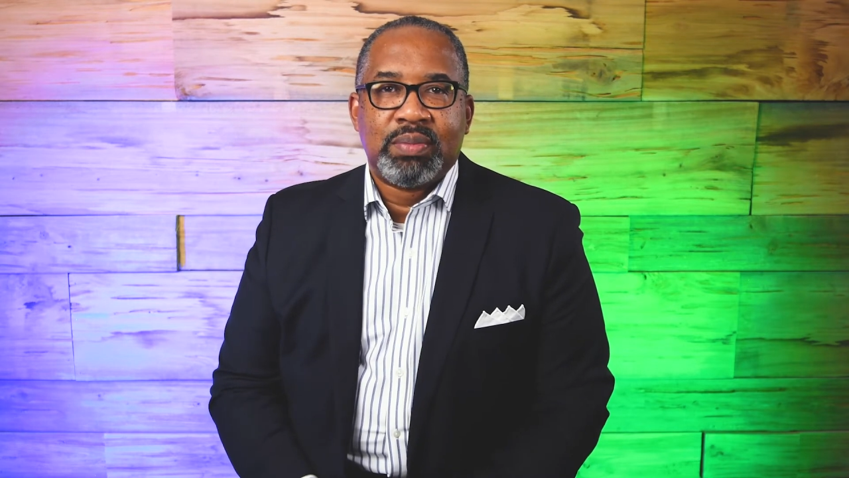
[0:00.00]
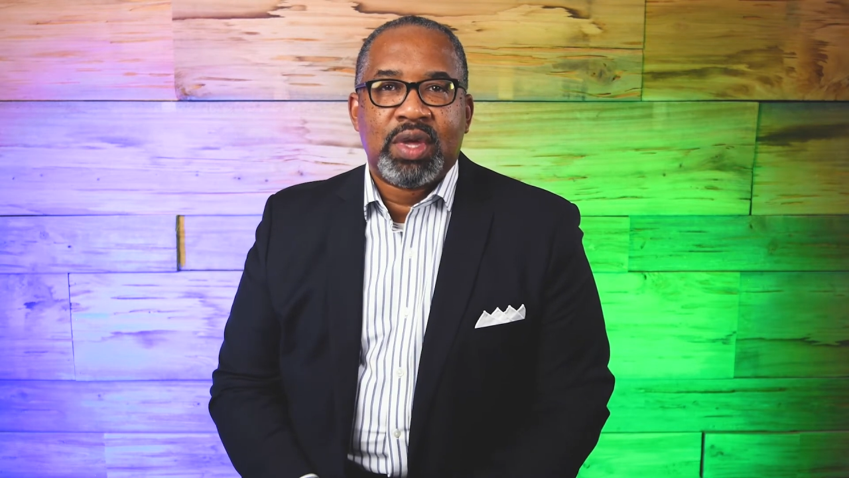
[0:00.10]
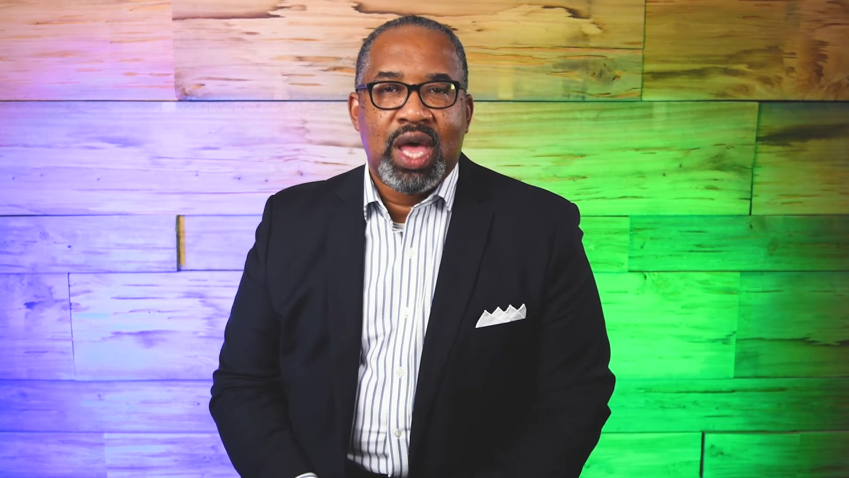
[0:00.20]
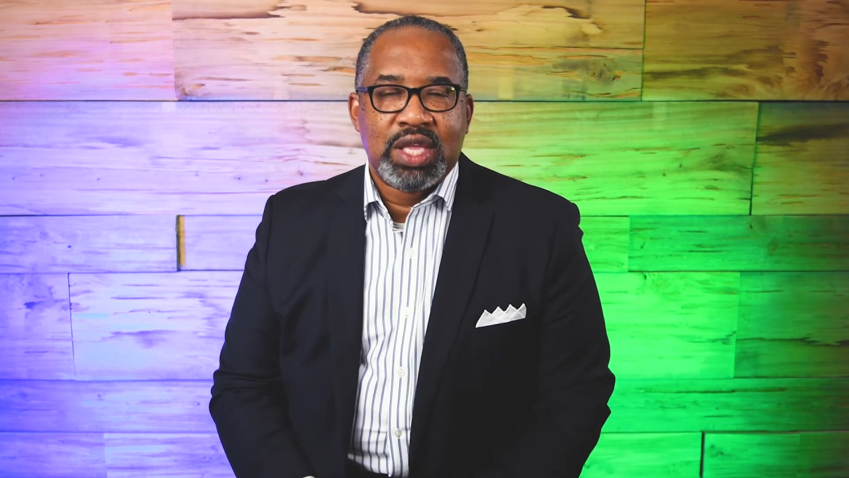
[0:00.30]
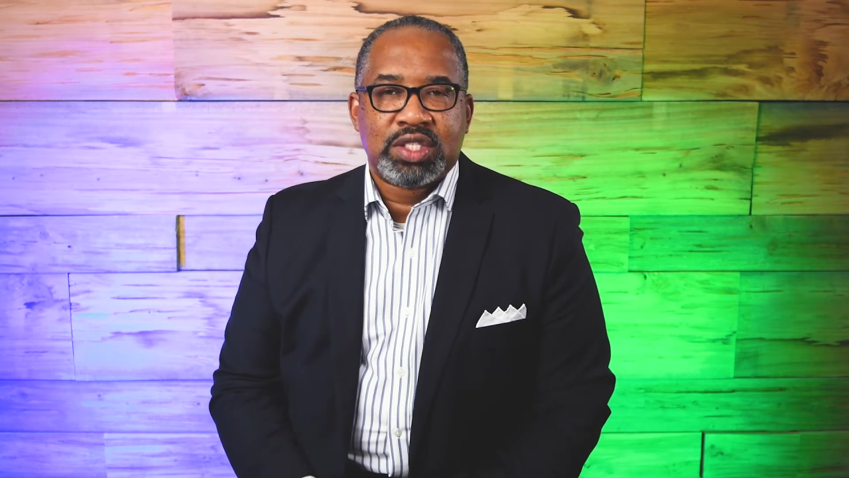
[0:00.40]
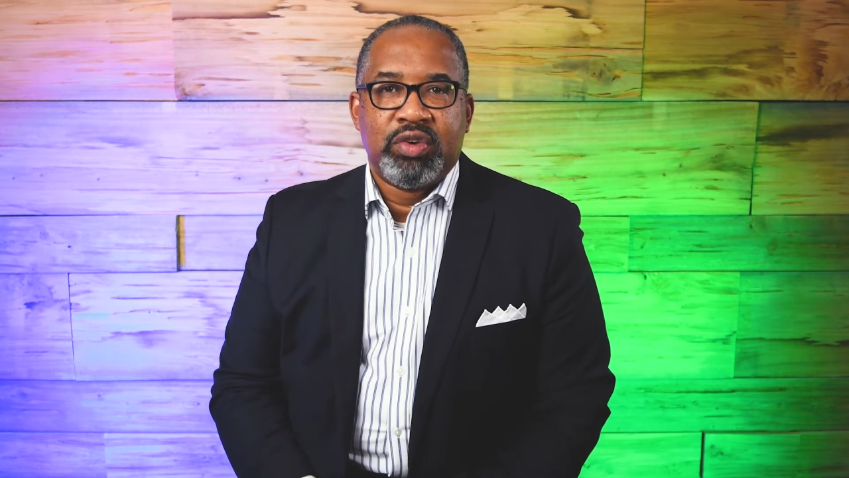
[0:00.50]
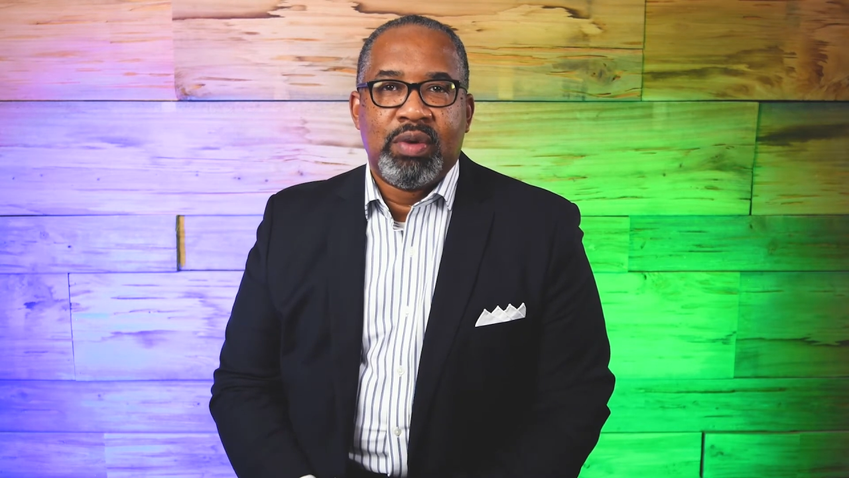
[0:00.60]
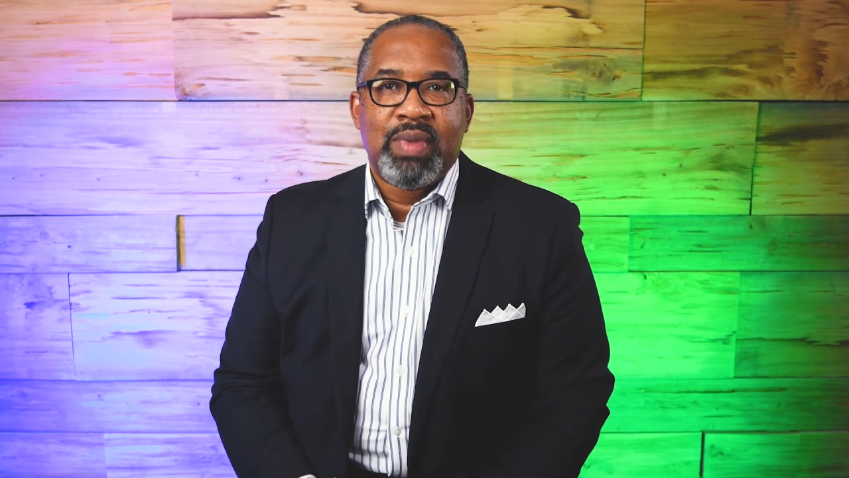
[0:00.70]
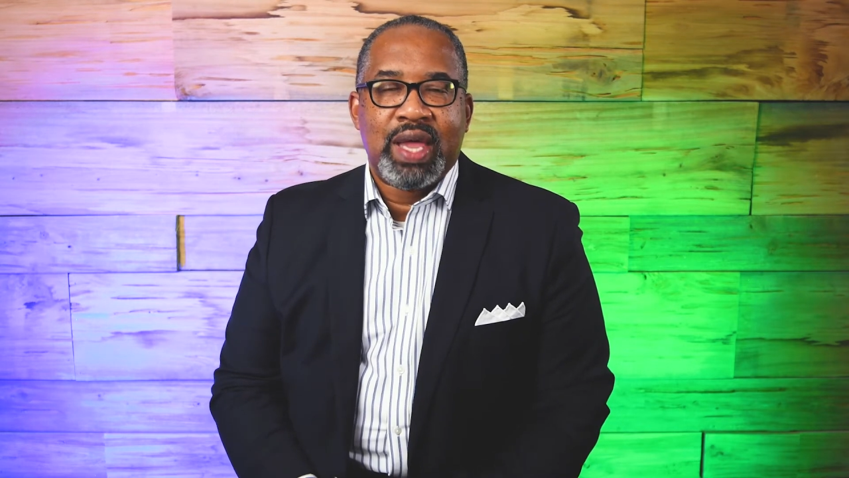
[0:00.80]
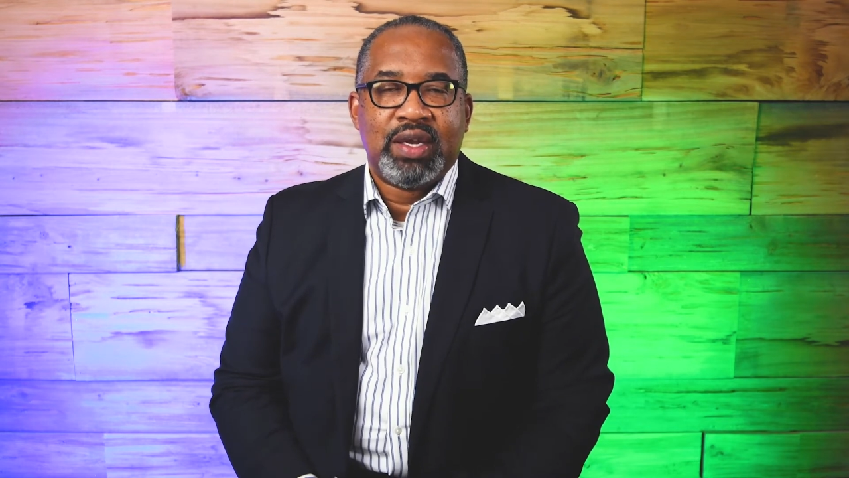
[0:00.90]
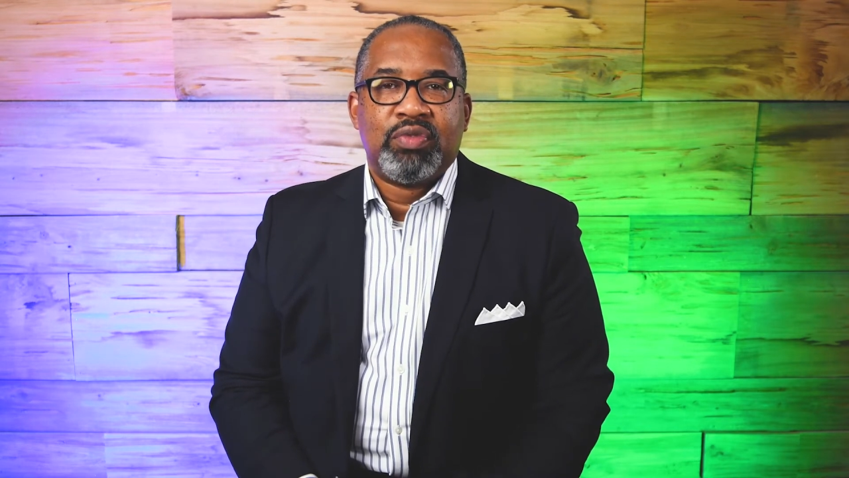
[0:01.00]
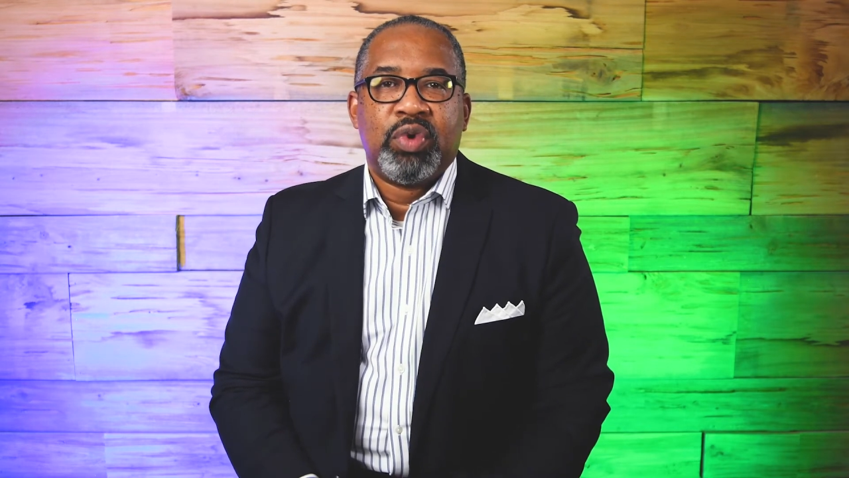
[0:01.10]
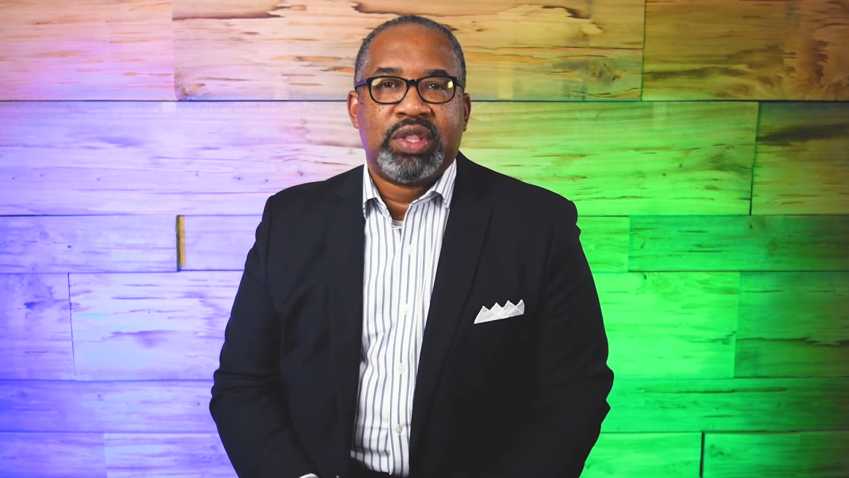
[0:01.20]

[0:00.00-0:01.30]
I'm constantly reminded of